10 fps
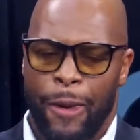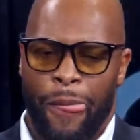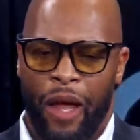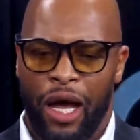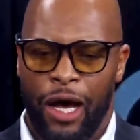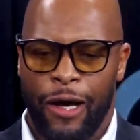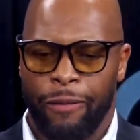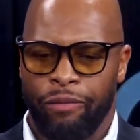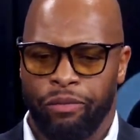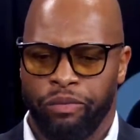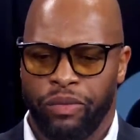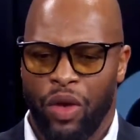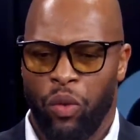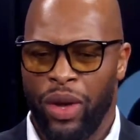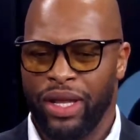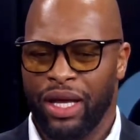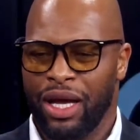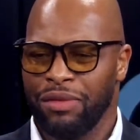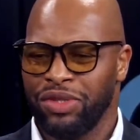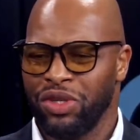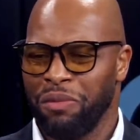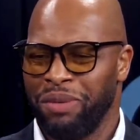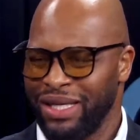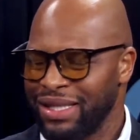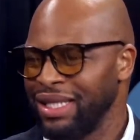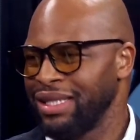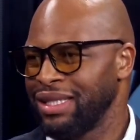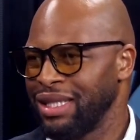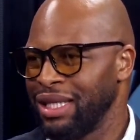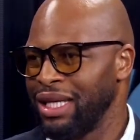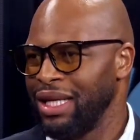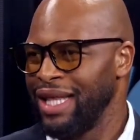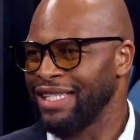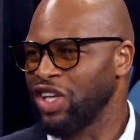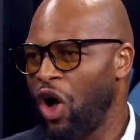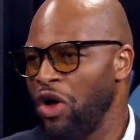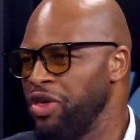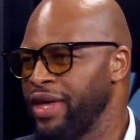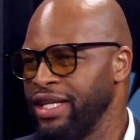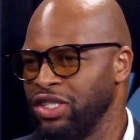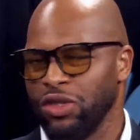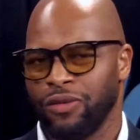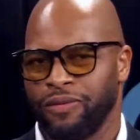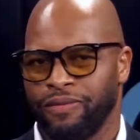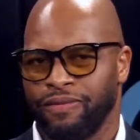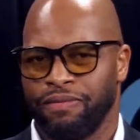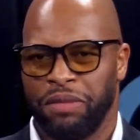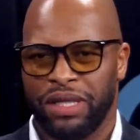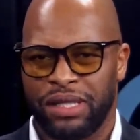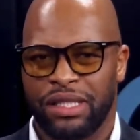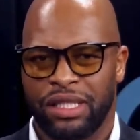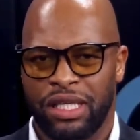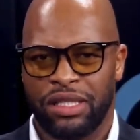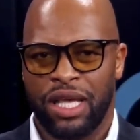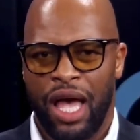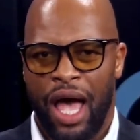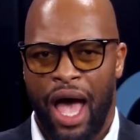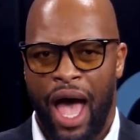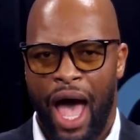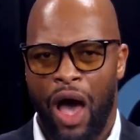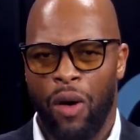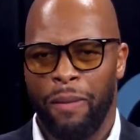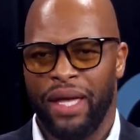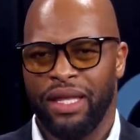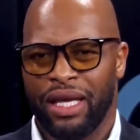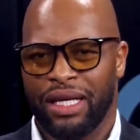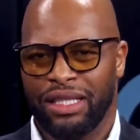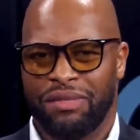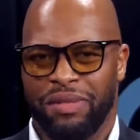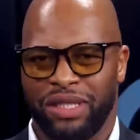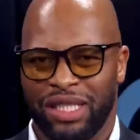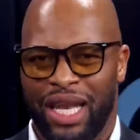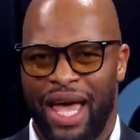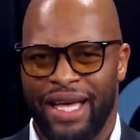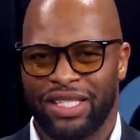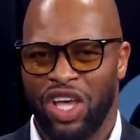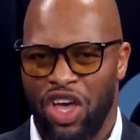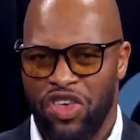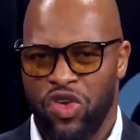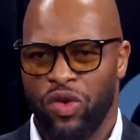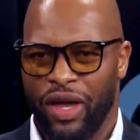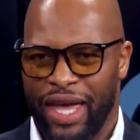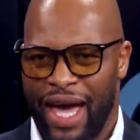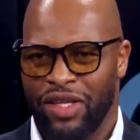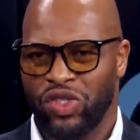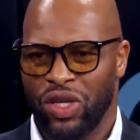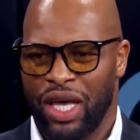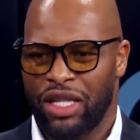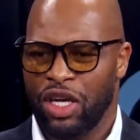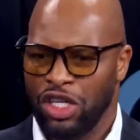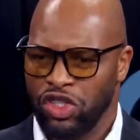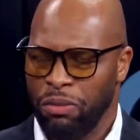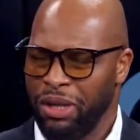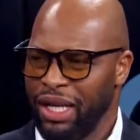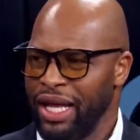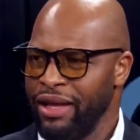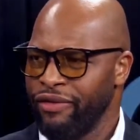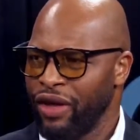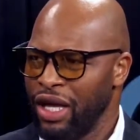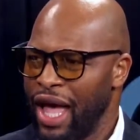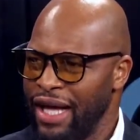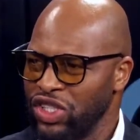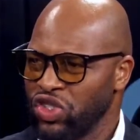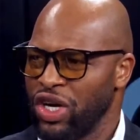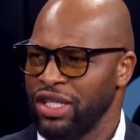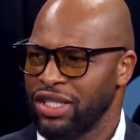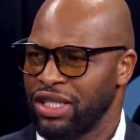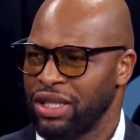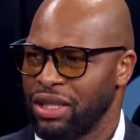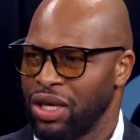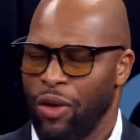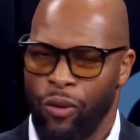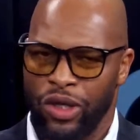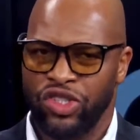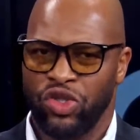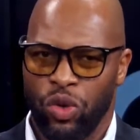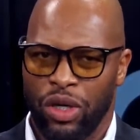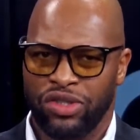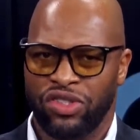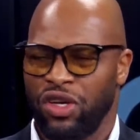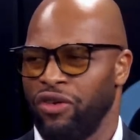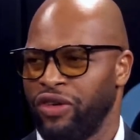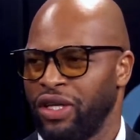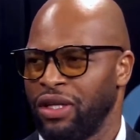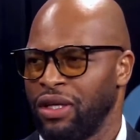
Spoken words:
When it comes to business, that's all you can do. Business is how many customers, clients you could gather together to believe and trust what you are serving.